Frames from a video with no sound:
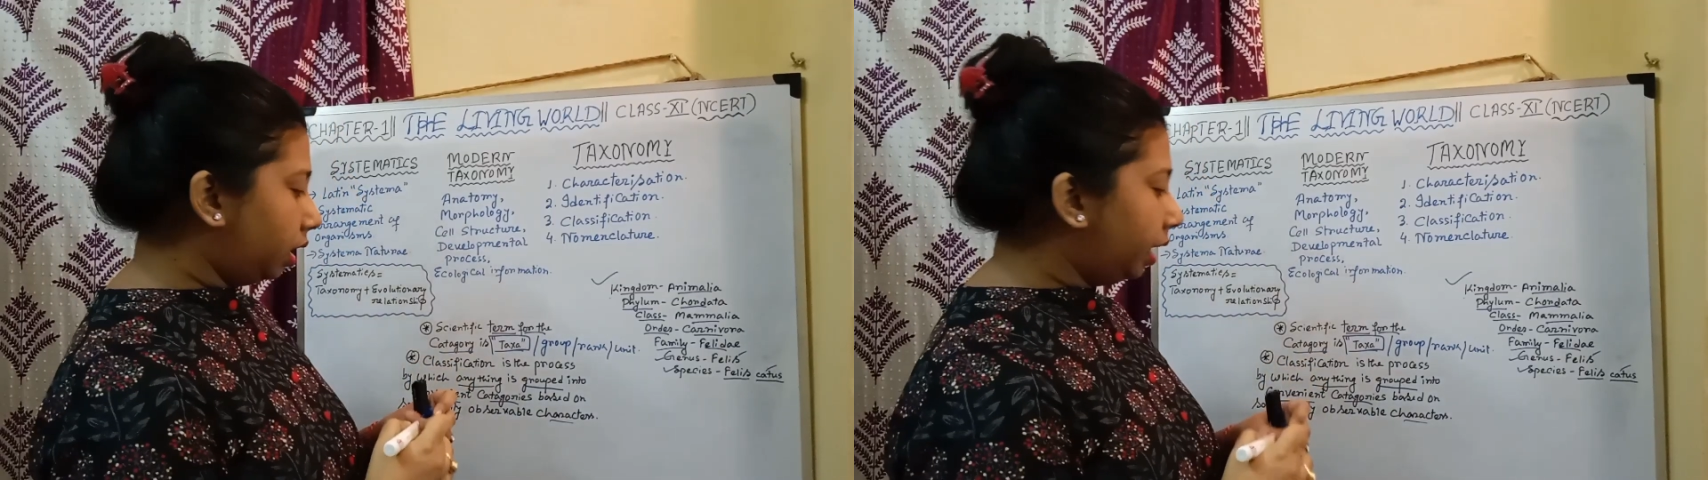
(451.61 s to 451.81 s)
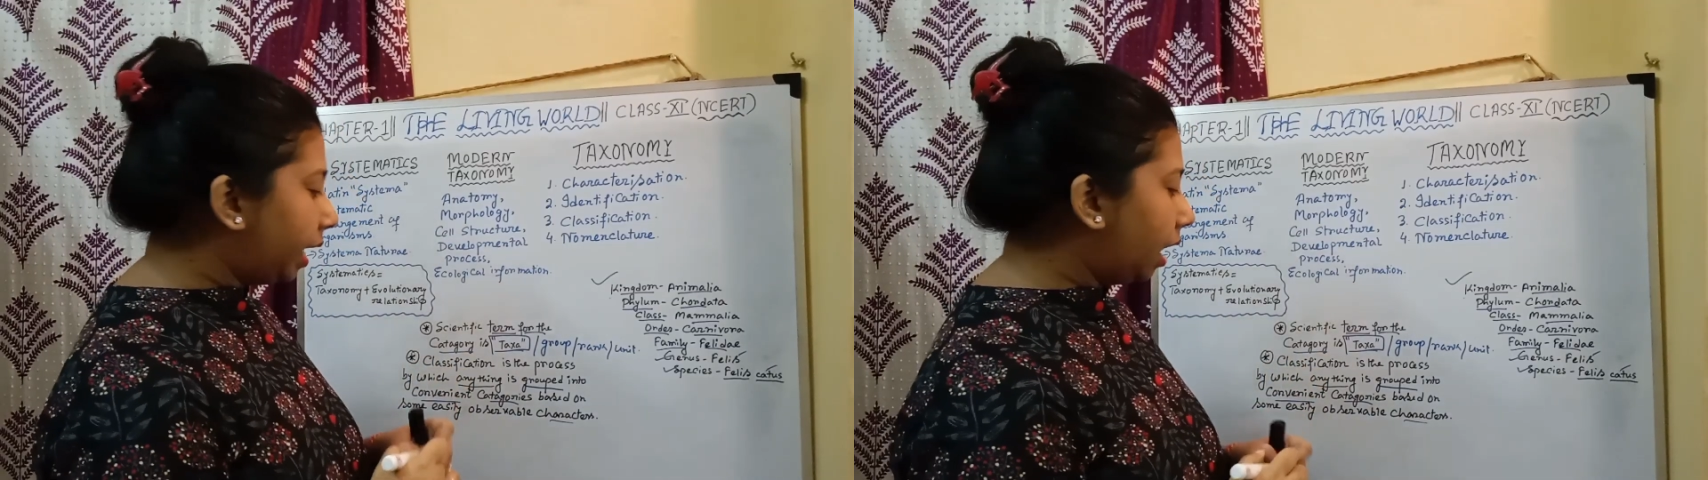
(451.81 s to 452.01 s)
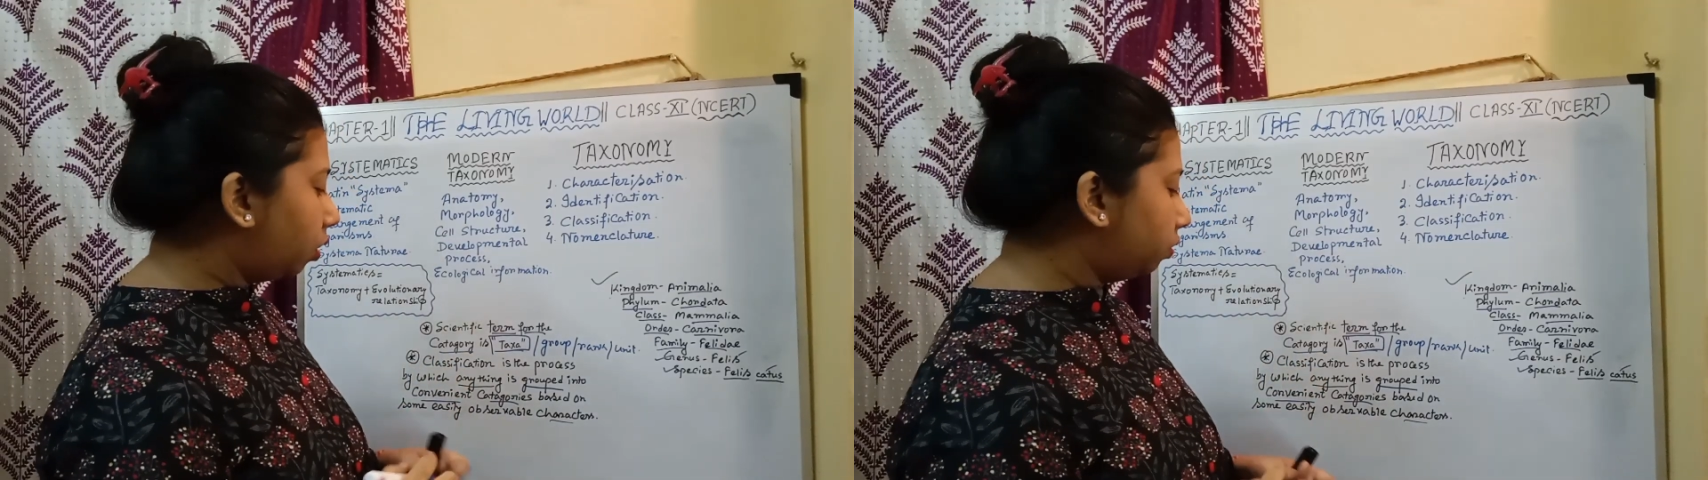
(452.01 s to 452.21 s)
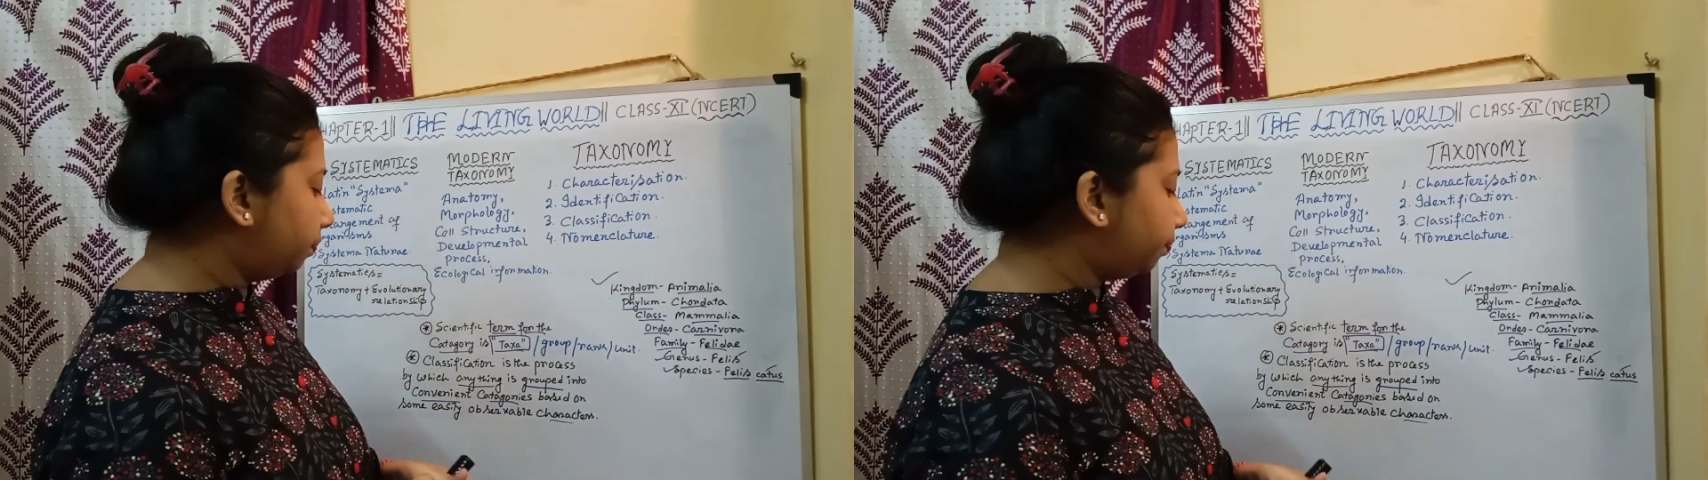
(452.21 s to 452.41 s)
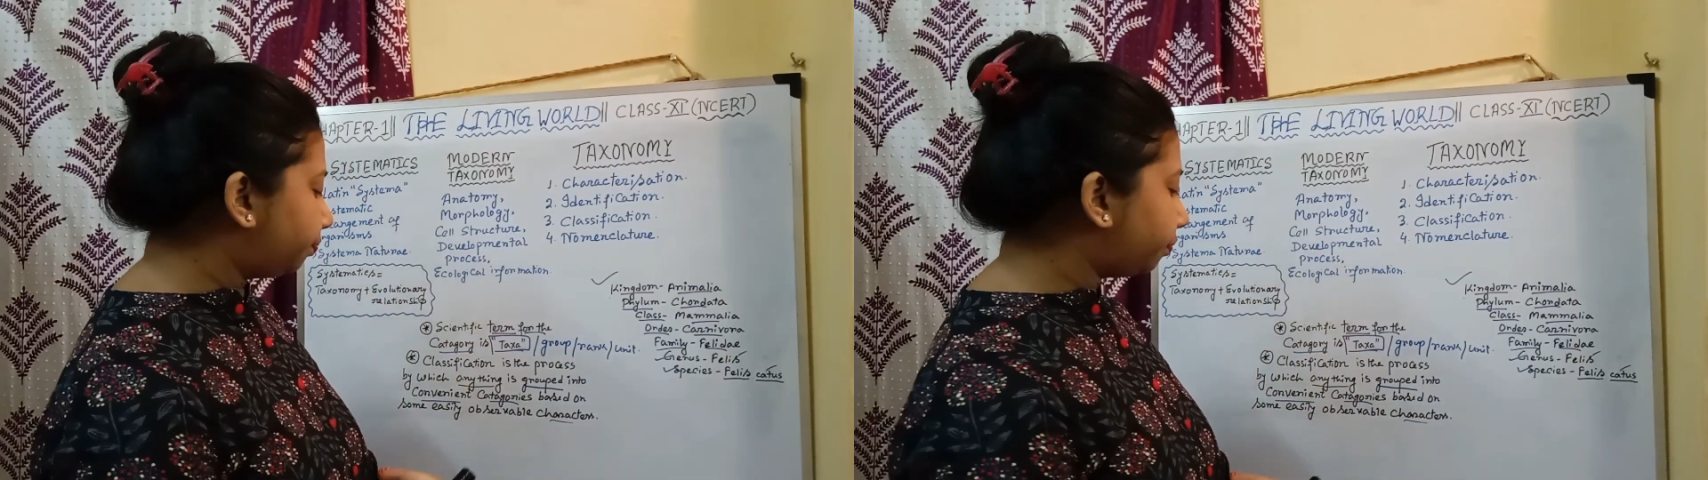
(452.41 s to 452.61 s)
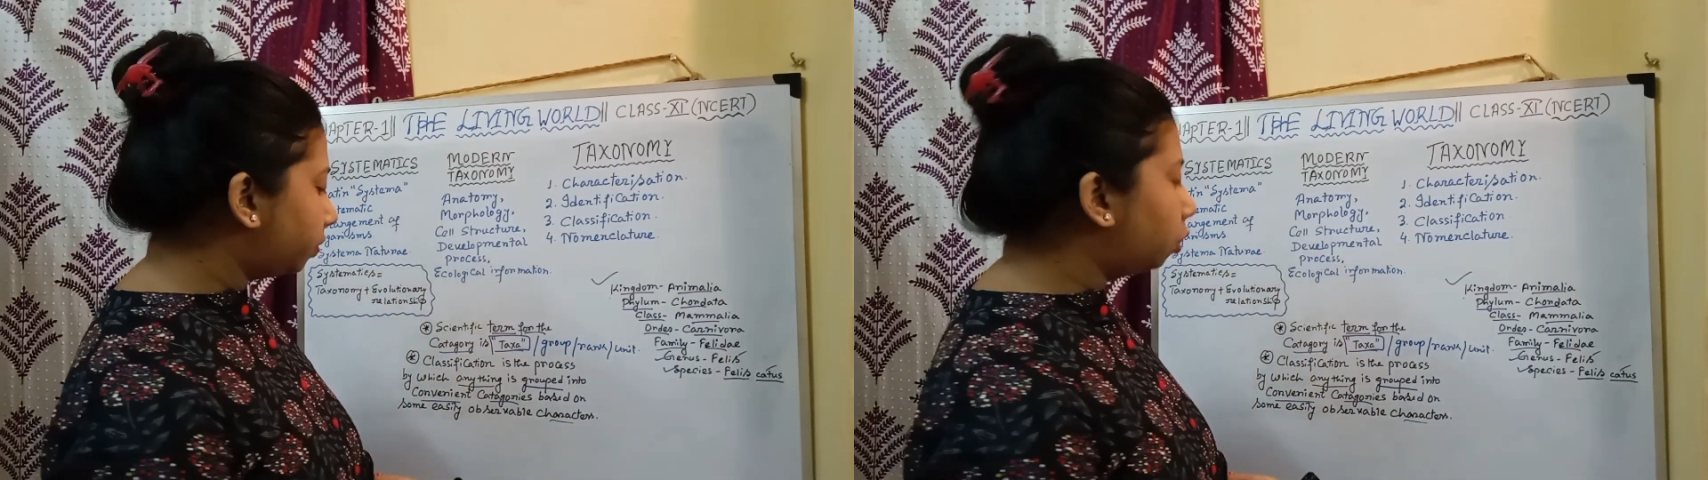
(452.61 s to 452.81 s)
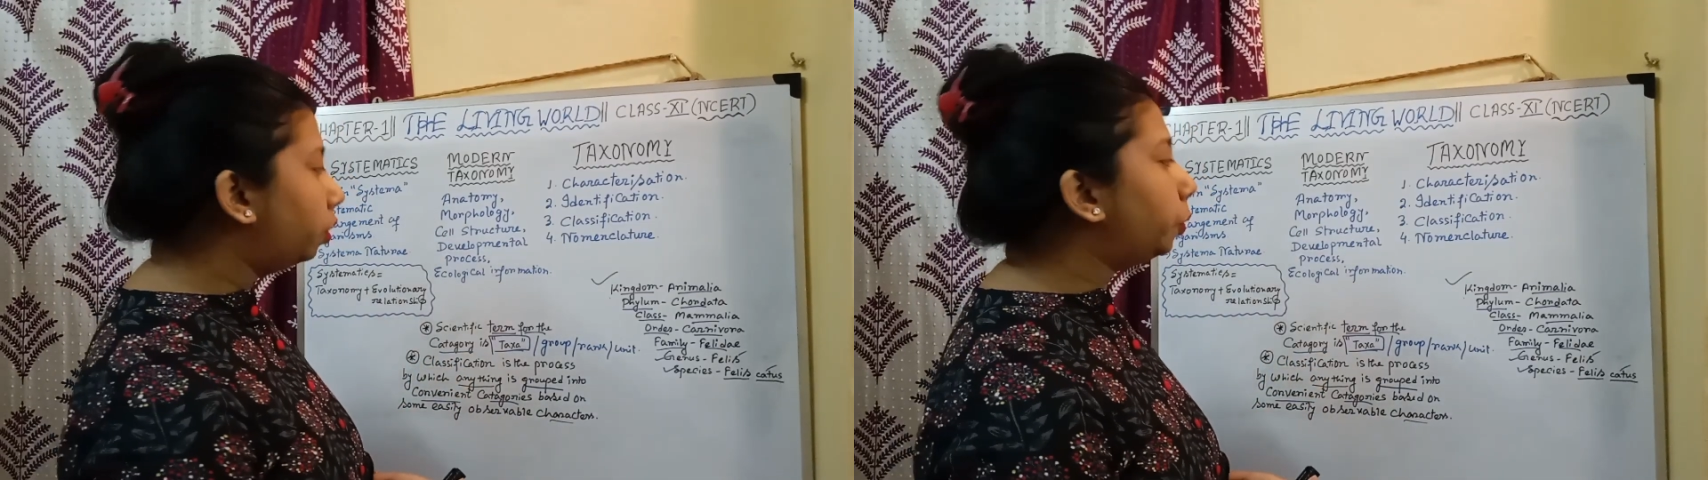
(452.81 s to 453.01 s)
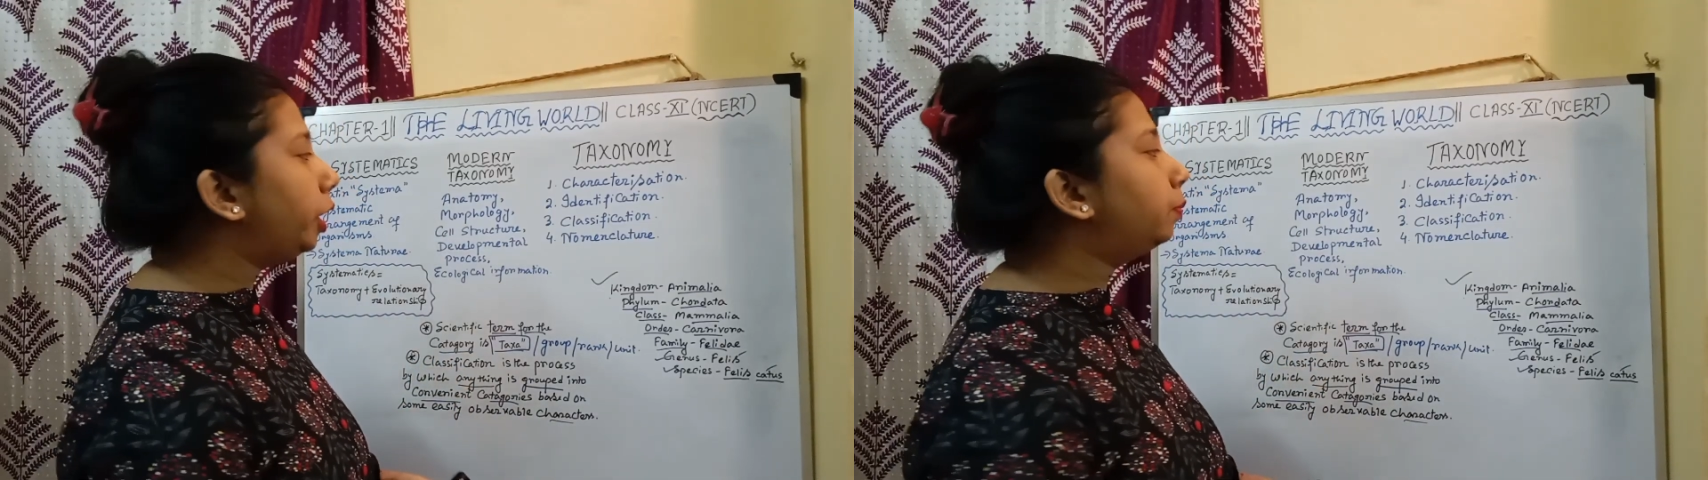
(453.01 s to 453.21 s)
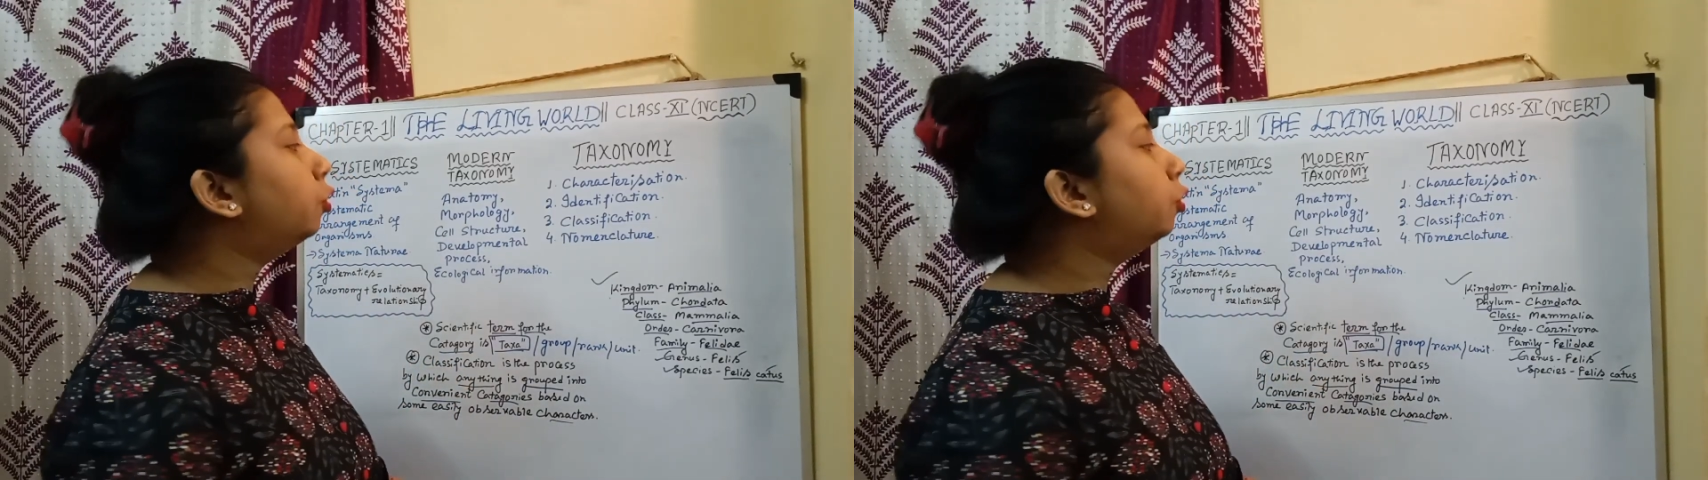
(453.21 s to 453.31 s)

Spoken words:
now we will